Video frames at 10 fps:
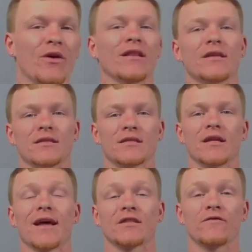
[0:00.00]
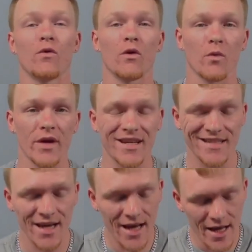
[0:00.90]
at least the next 4 weeks.
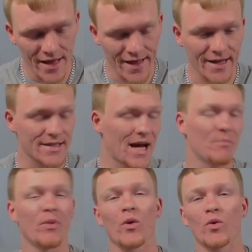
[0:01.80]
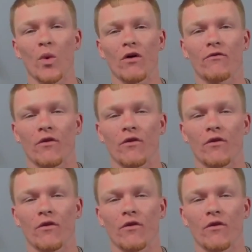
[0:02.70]
That does not bode well for